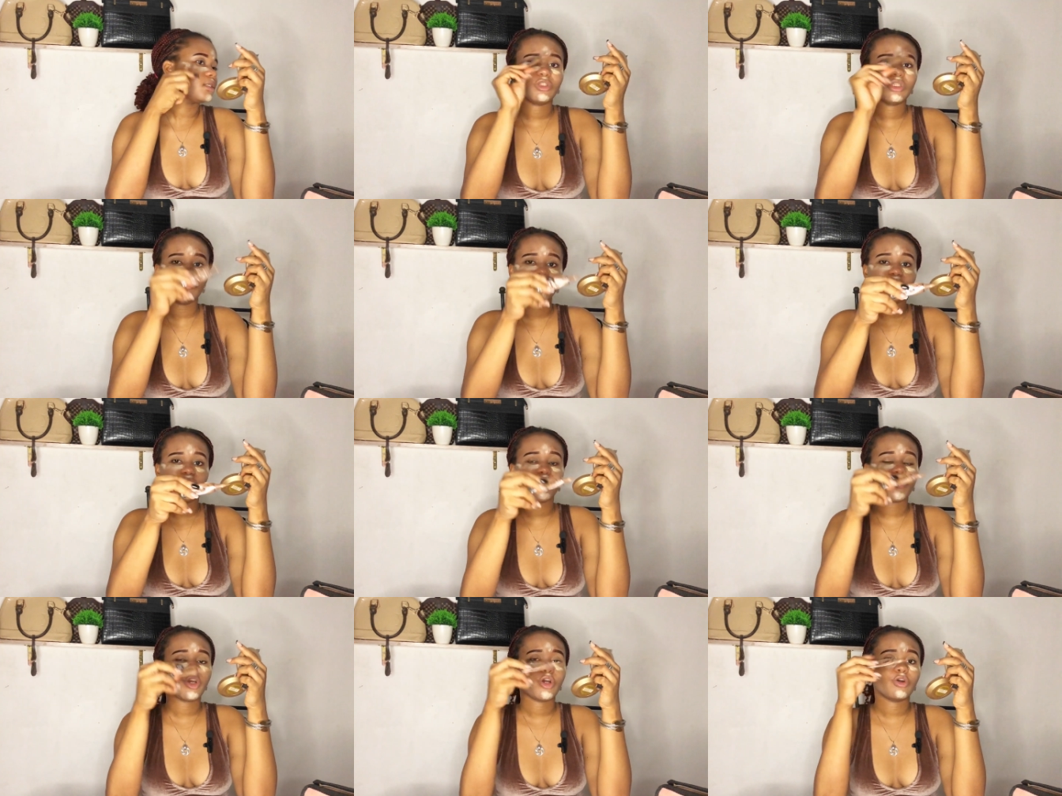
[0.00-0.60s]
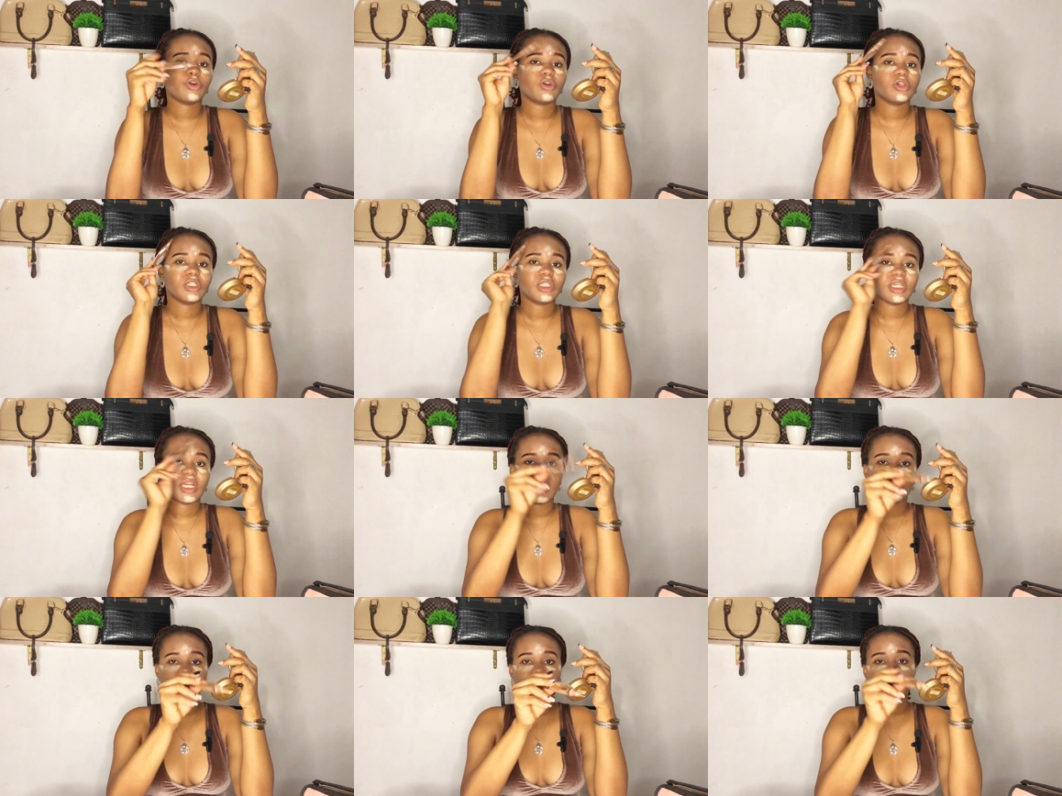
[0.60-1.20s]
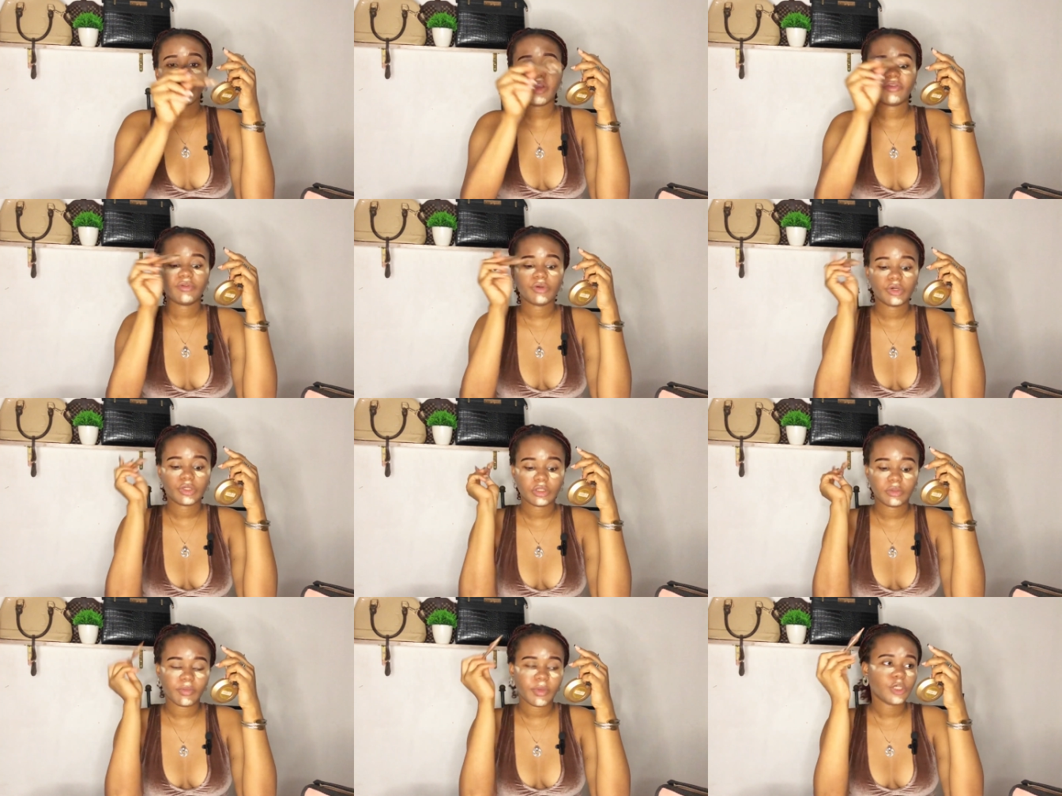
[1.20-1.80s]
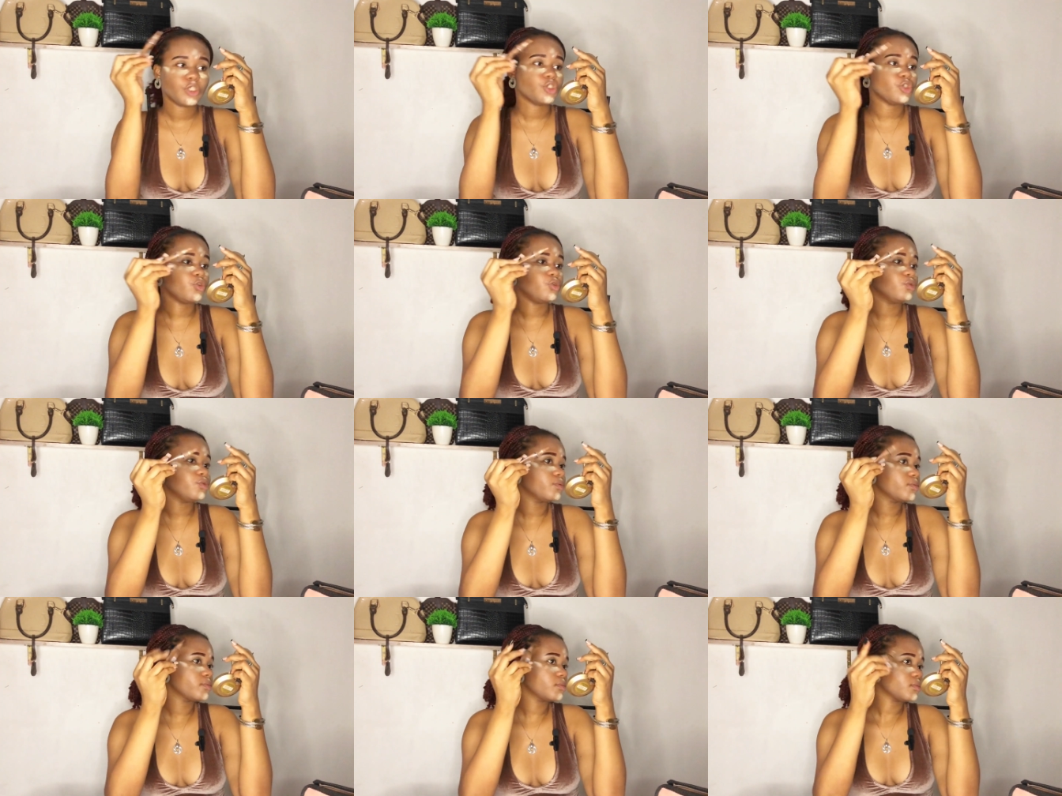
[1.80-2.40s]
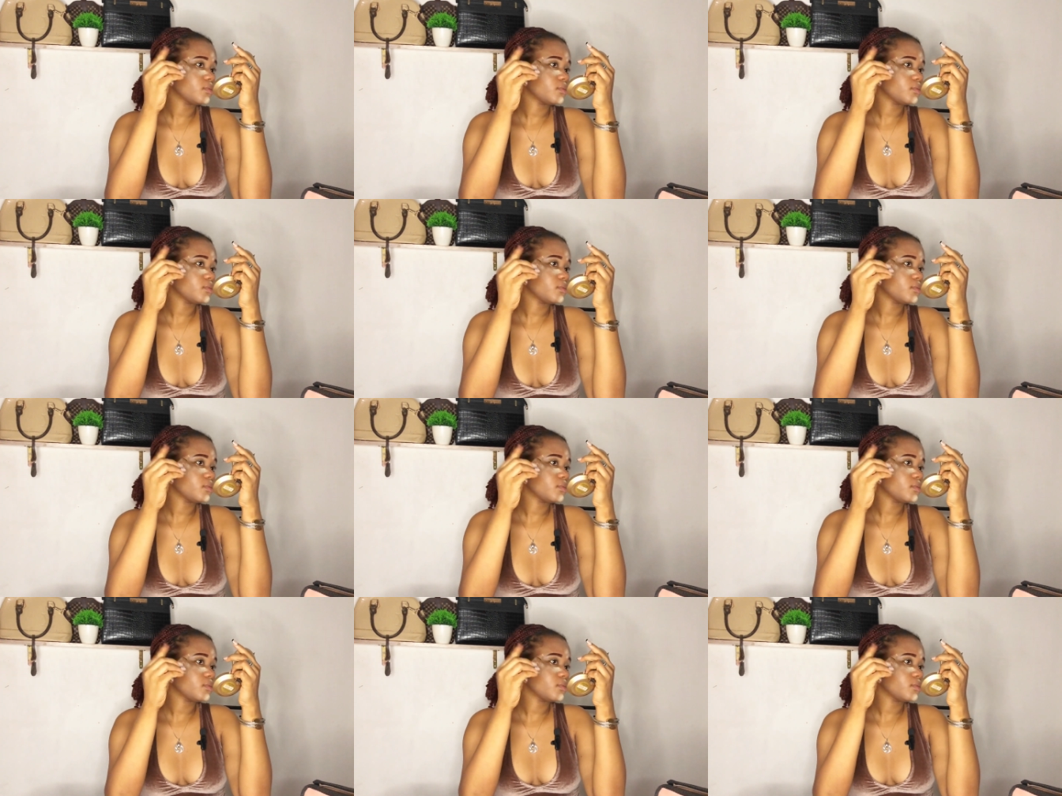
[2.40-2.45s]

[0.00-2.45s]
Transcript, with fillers: I'm using pro girl concealer sorry i forgot to mention